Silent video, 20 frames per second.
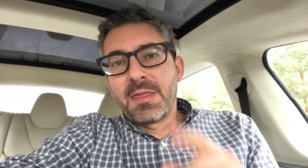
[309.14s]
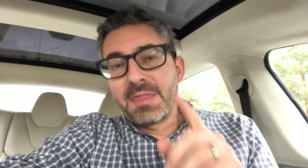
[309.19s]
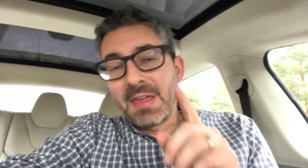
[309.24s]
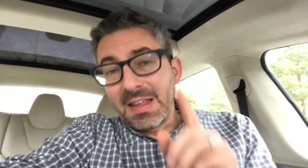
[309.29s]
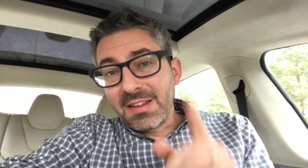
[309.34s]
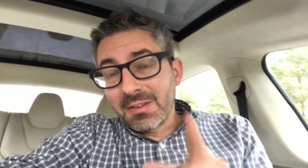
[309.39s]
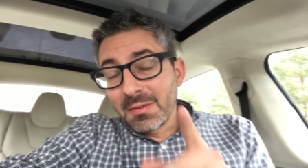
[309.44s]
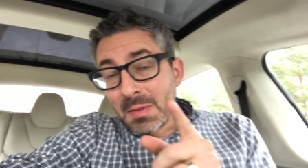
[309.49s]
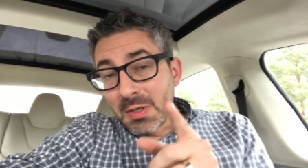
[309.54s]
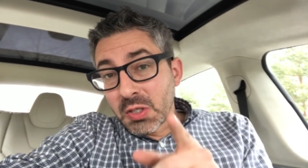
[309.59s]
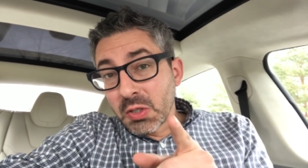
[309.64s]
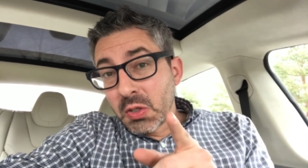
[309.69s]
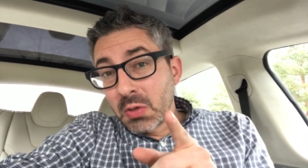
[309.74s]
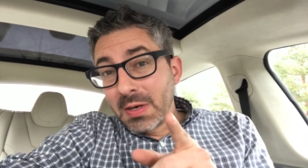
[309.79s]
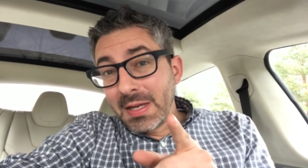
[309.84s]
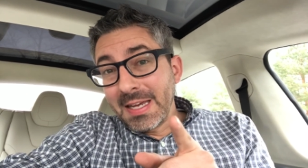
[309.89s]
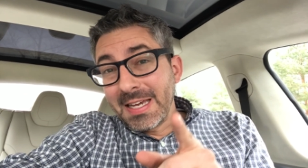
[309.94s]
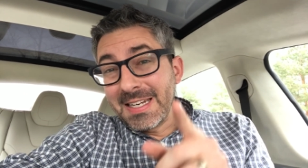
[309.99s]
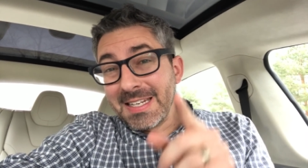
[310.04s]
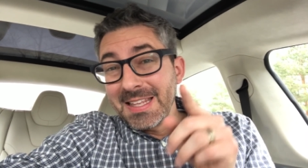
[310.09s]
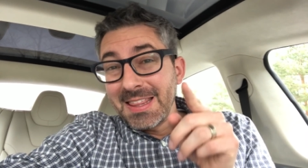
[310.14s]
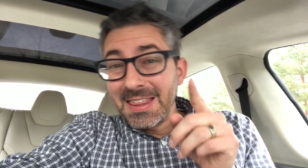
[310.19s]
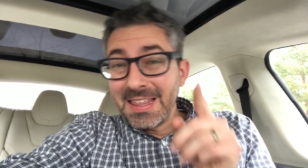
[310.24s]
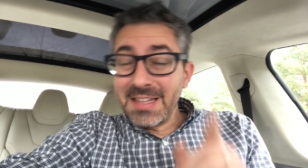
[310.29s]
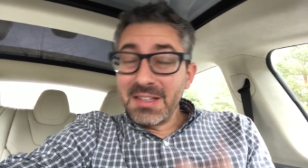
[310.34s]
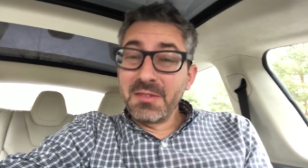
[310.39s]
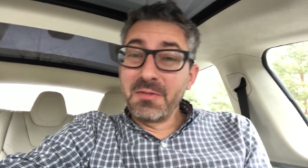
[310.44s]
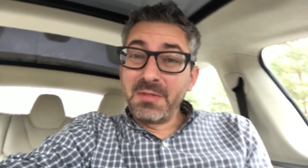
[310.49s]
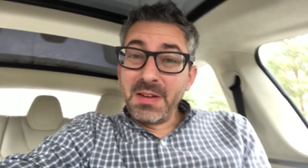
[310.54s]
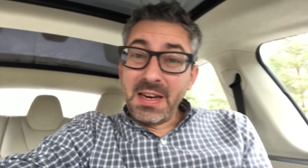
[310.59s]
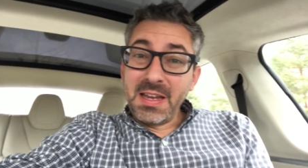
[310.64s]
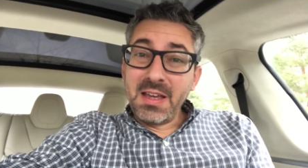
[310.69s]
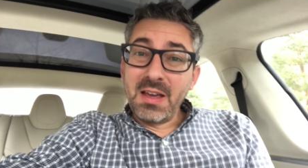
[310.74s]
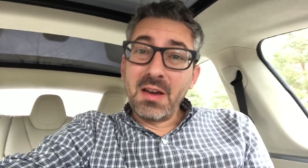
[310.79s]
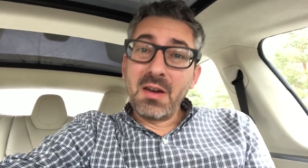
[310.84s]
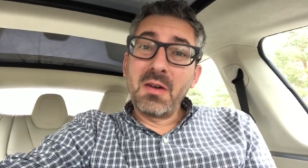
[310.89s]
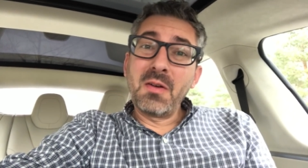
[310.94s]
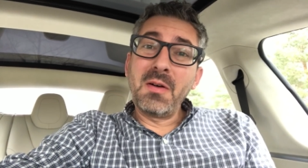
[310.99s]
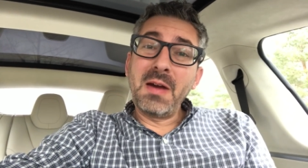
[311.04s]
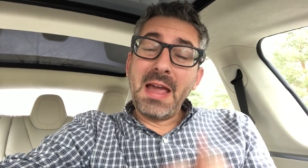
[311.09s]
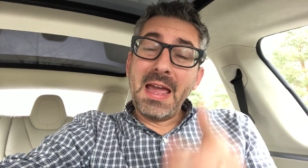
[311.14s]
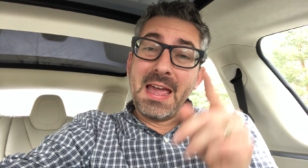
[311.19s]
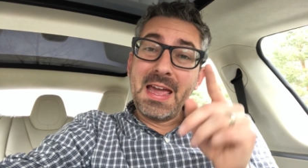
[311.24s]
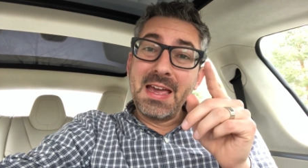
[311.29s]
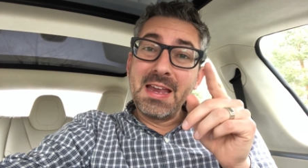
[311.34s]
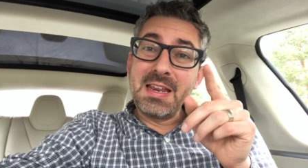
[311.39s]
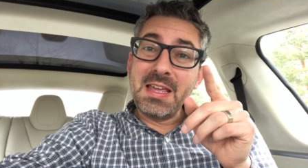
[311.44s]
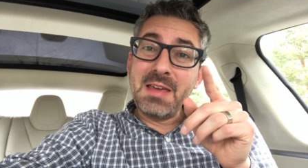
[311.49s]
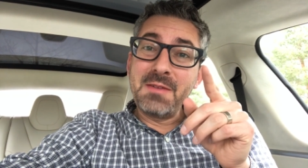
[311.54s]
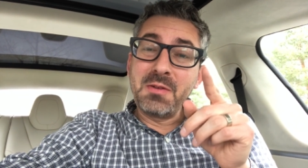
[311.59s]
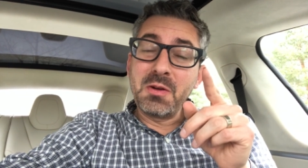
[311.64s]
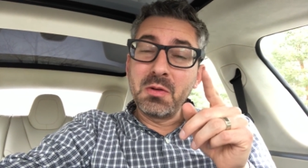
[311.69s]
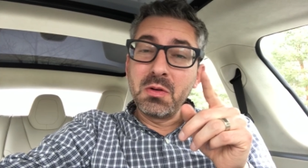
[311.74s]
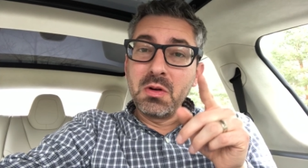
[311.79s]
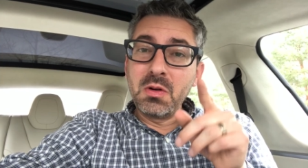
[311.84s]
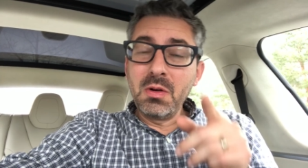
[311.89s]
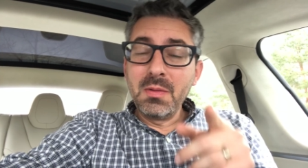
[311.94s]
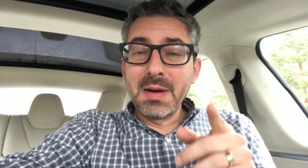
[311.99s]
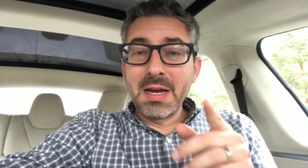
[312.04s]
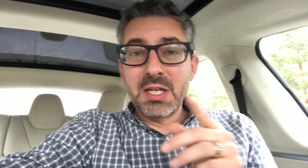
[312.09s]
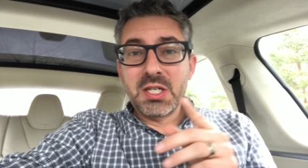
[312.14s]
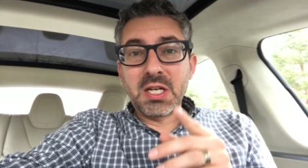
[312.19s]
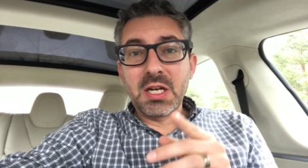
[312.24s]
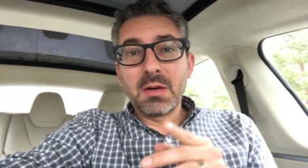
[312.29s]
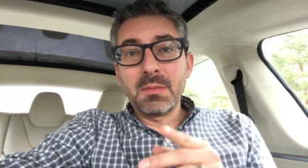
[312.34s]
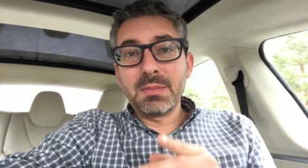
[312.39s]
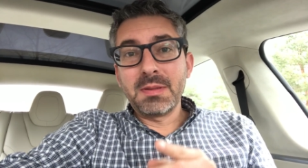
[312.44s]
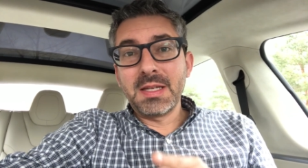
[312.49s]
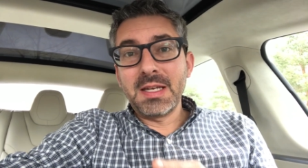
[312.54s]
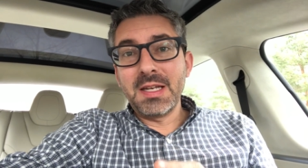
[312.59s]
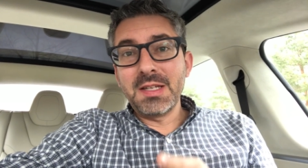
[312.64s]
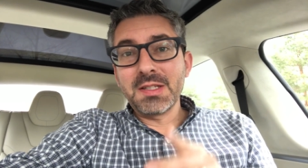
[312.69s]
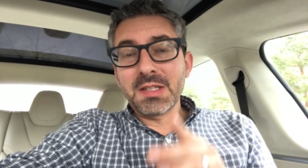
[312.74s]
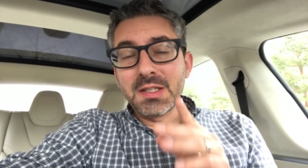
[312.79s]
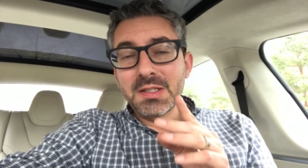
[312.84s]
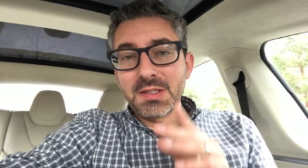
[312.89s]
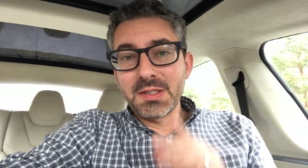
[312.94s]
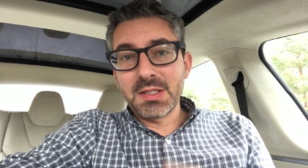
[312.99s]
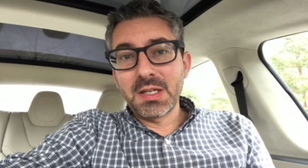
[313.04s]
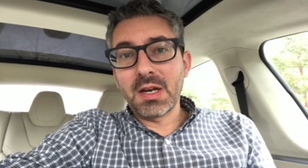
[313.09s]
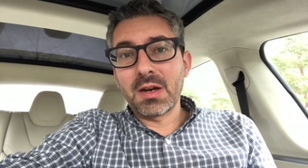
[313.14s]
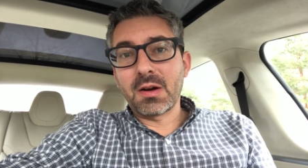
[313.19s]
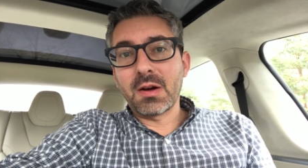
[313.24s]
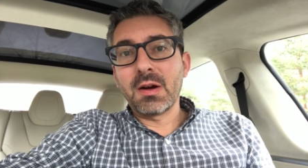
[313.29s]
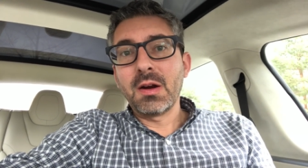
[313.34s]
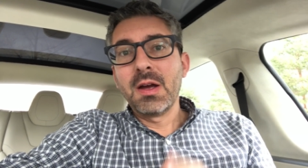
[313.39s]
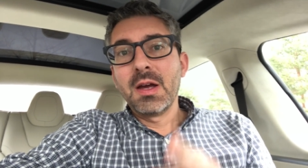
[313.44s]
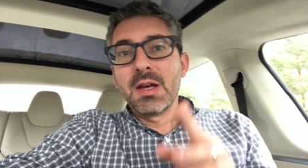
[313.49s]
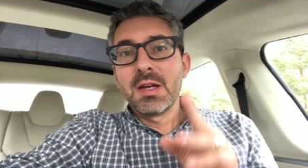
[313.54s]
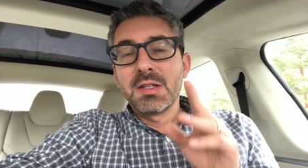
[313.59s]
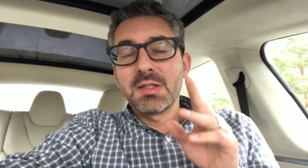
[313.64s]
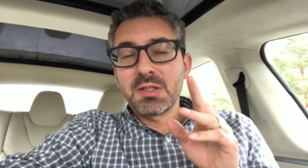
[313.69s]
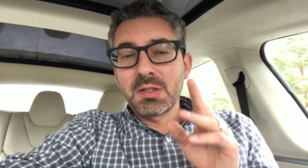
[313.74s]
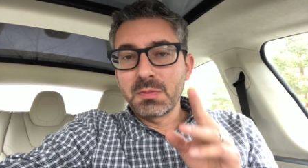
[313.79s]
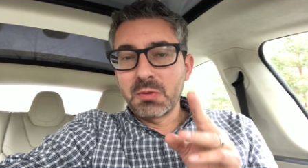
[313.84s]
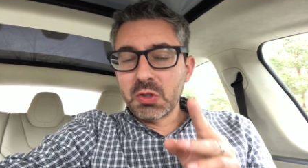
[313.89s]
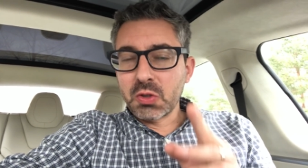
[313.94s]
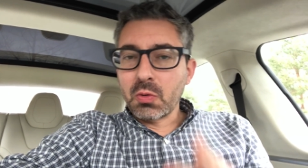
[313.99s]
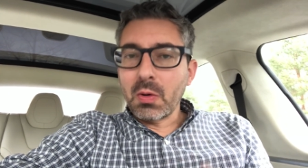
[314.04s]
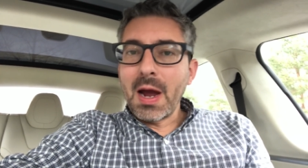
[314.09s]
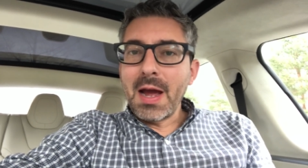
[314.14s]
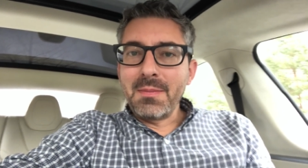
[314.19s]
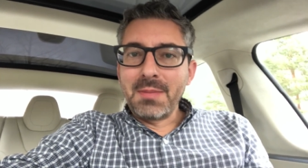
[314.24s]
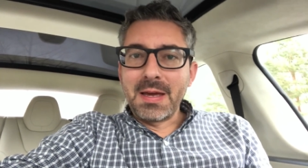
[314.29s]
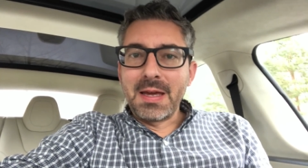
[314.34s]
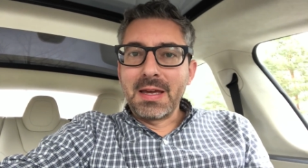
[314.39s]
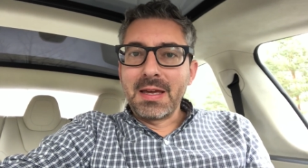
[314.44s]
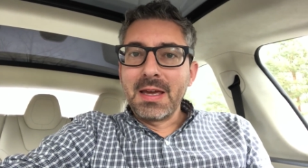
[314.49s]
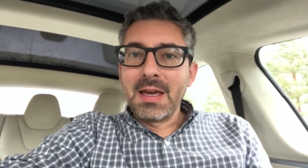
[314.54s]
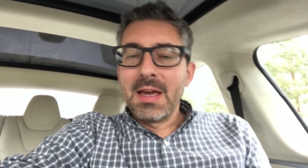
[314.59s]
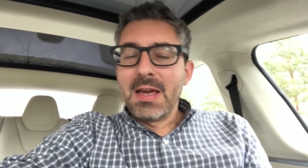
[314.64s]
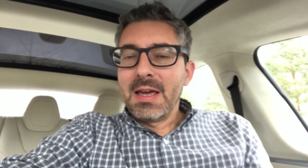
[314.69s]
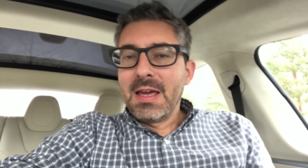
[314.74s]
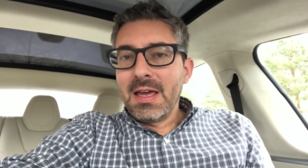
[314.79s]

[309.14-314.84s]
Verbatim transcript: Thanks so much for tuning into this video, and if you're new to my channel, please consider subscribing.